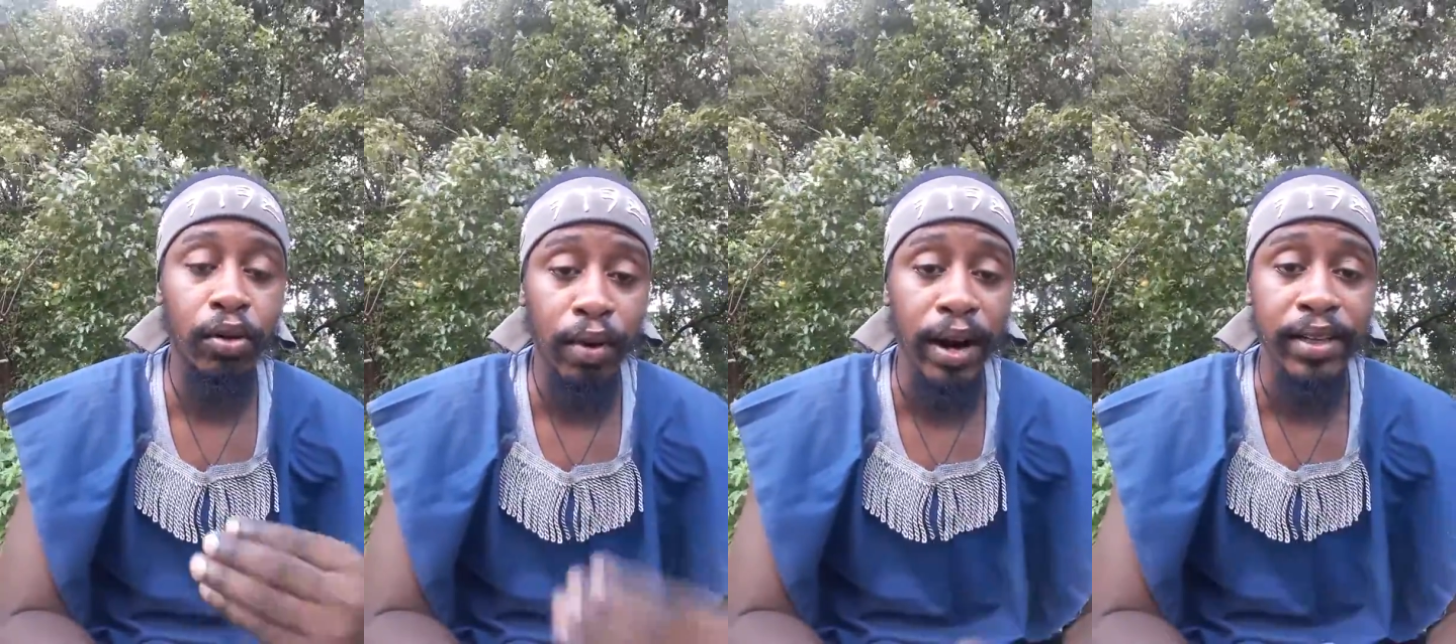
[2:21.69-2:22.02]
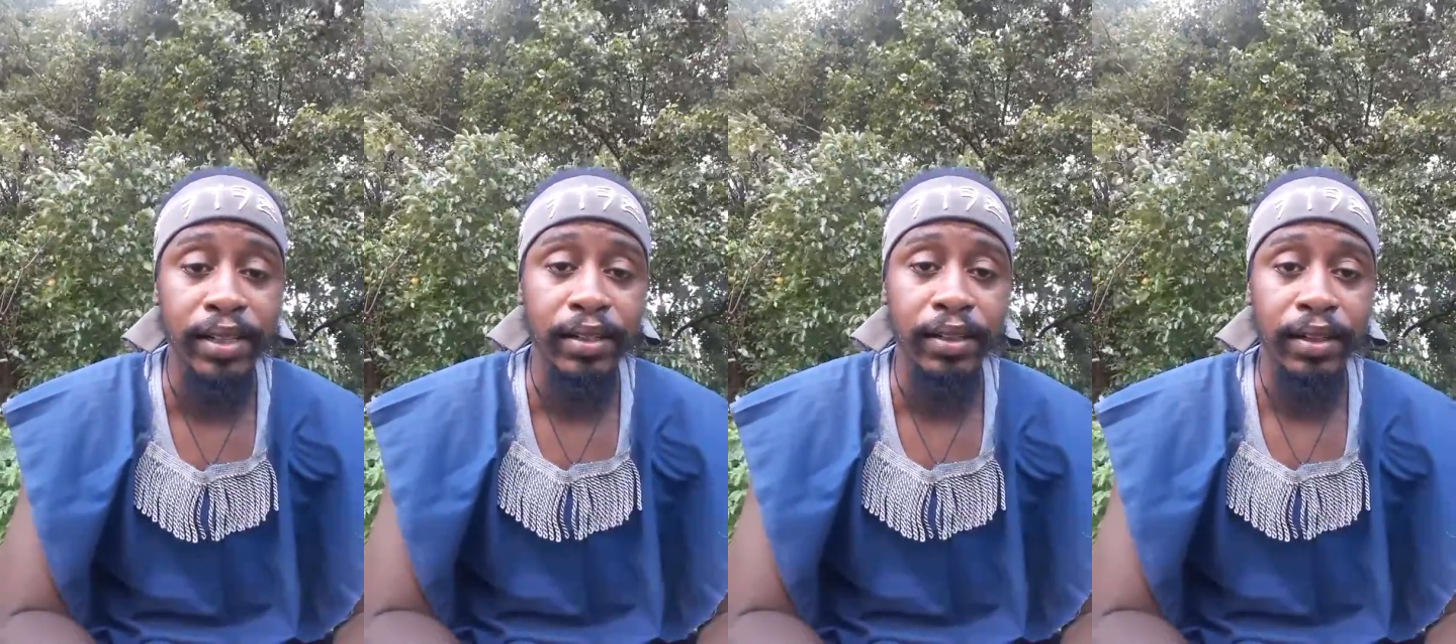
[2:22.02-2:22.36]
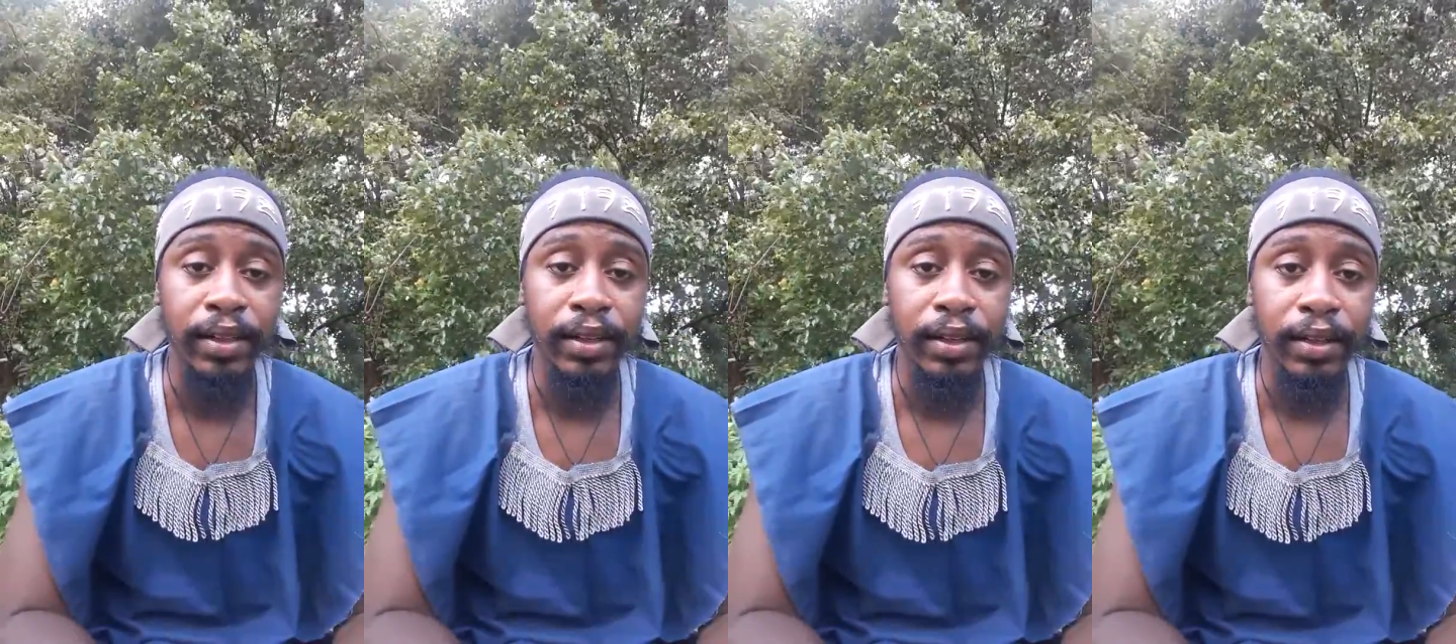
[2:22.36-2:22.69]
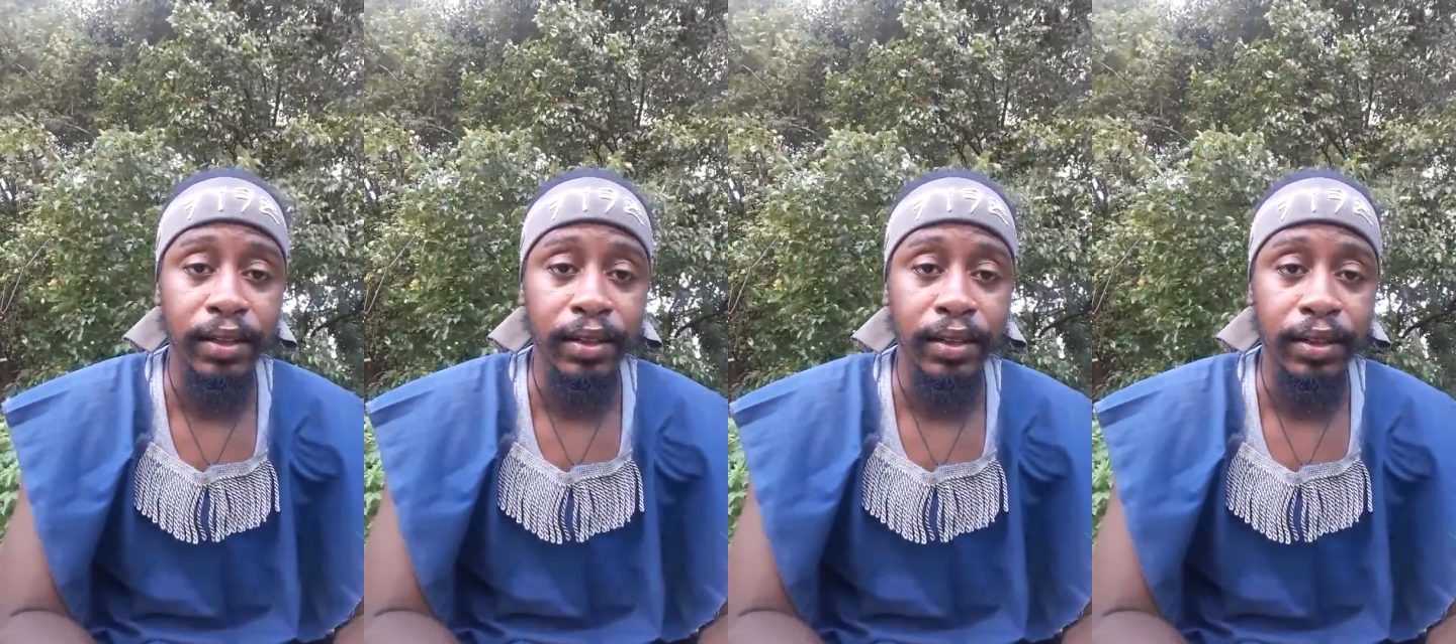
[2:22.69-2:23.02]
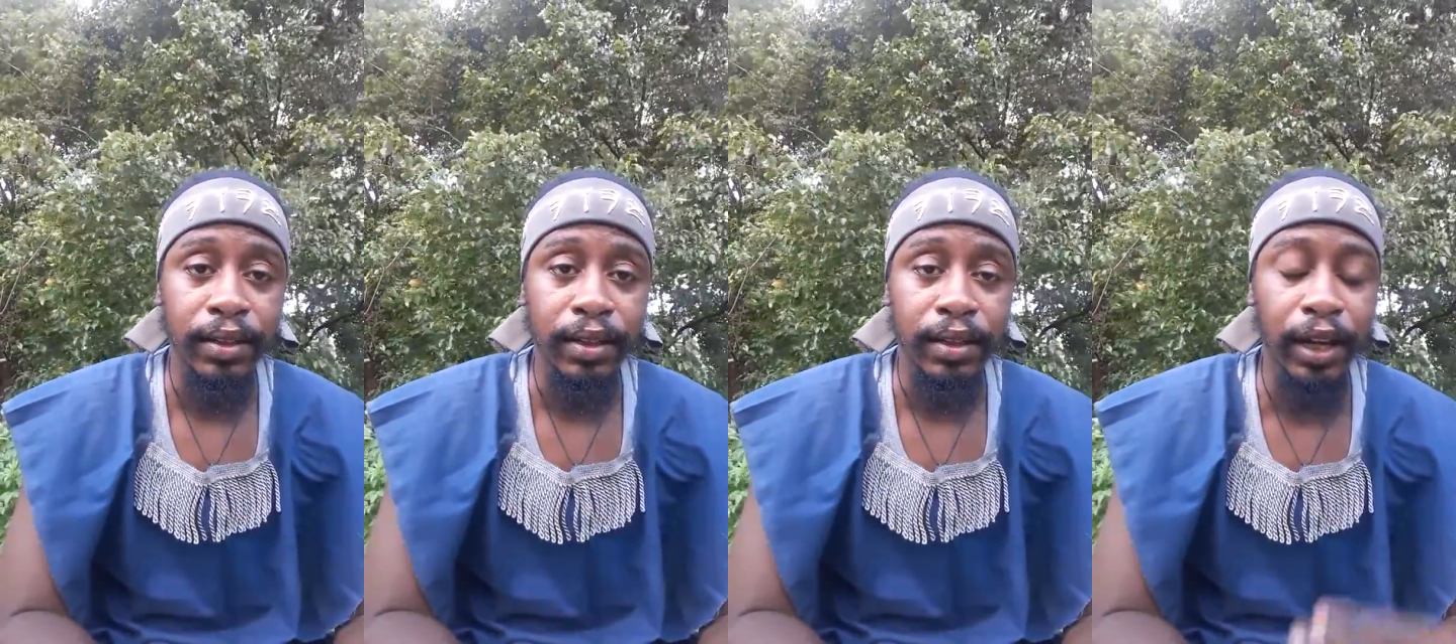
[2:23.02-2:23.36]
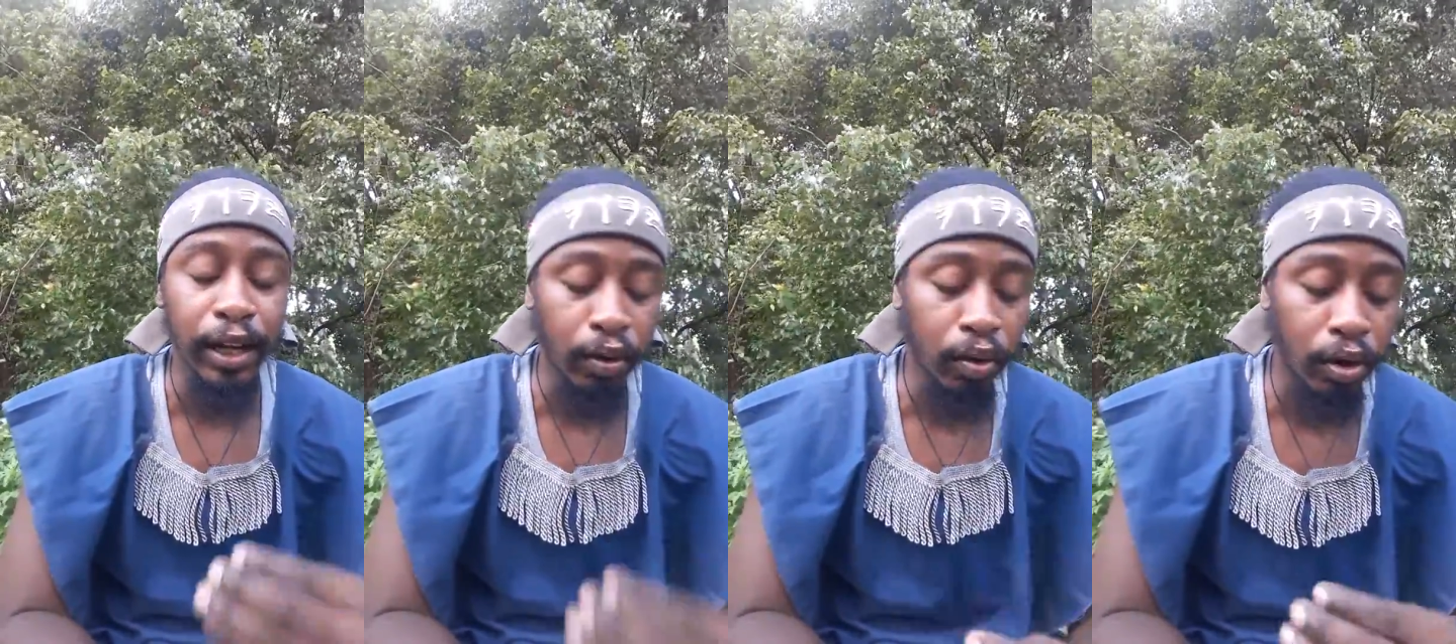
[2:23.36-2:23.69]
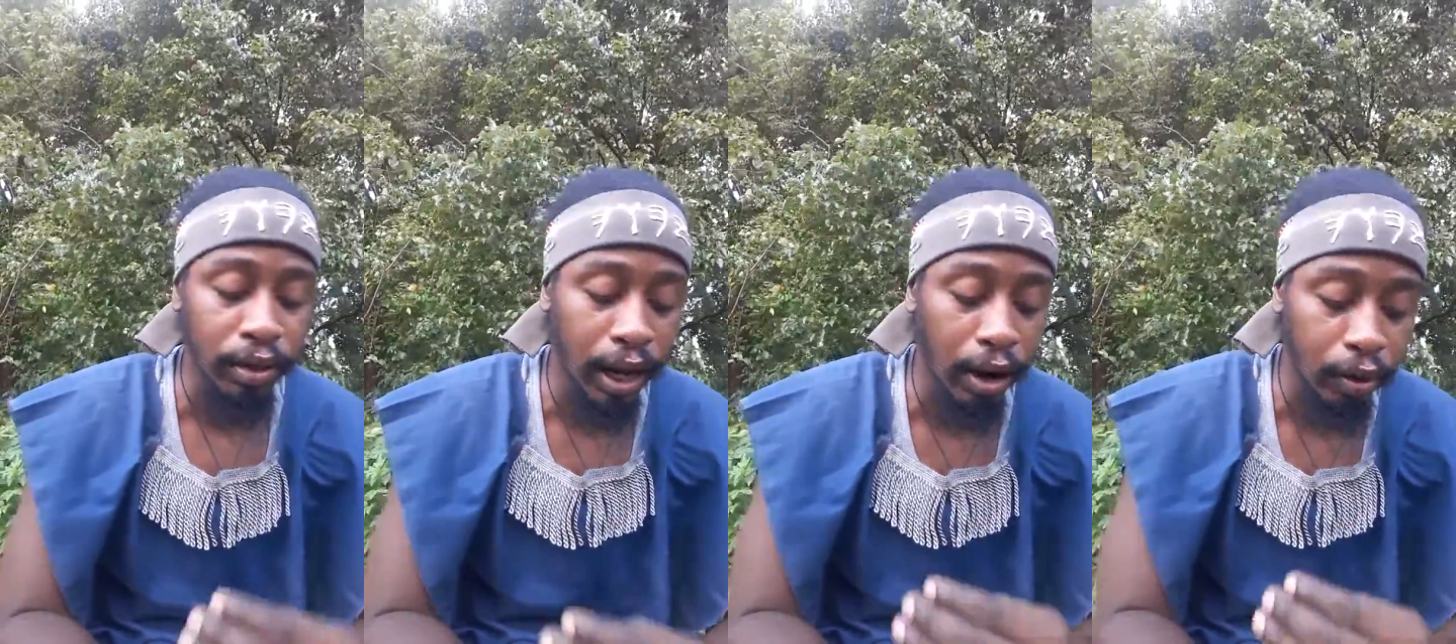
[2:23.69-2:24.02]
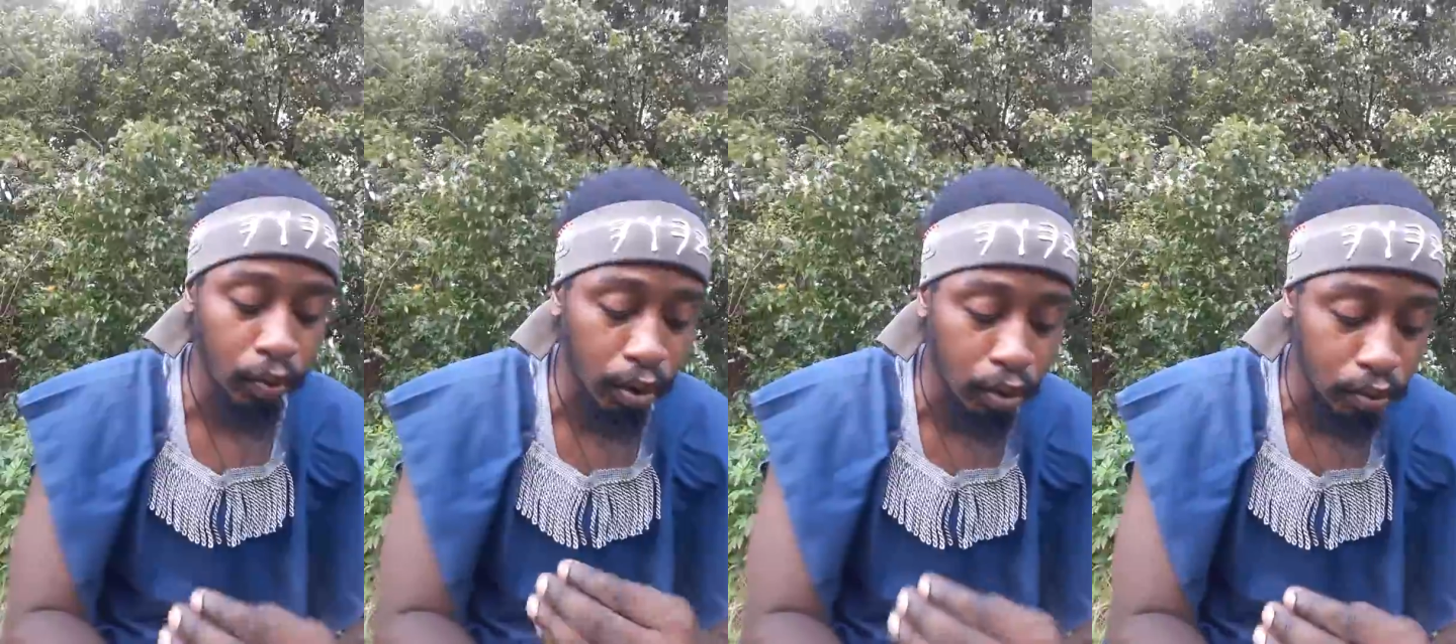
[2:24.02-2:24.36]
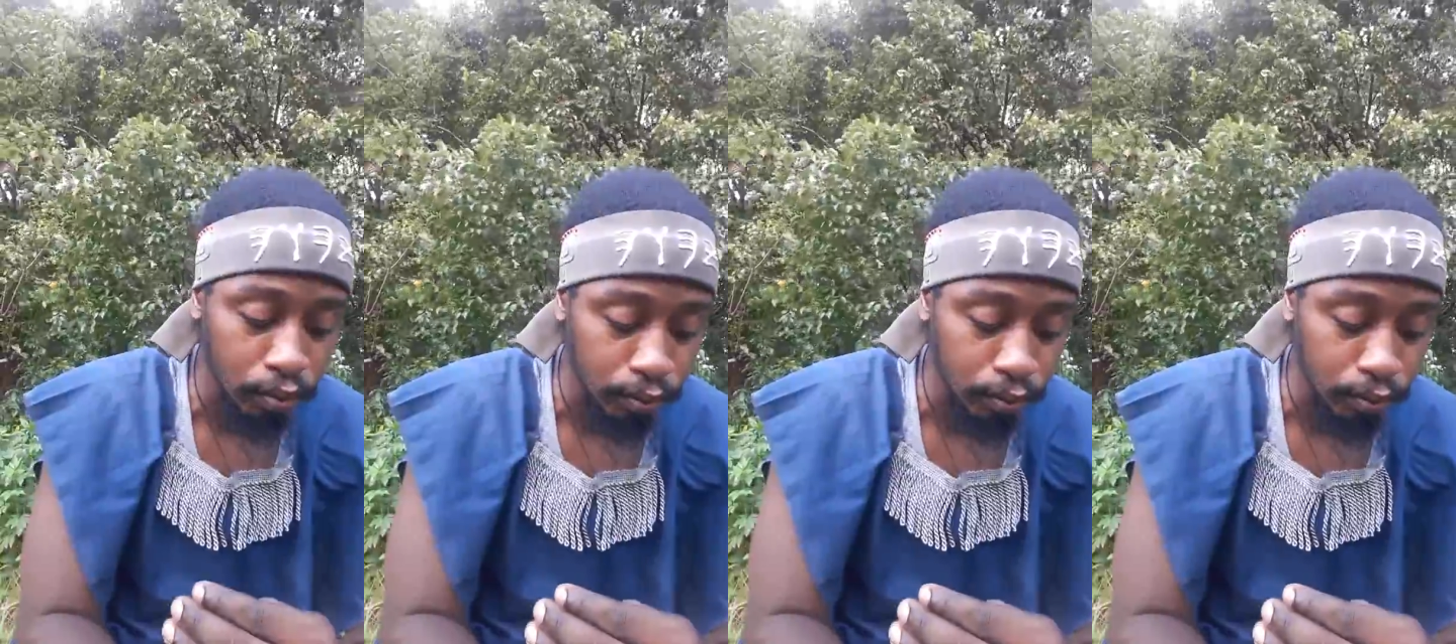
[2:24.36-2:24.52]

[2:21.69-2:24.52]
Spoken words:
rest later on down the road.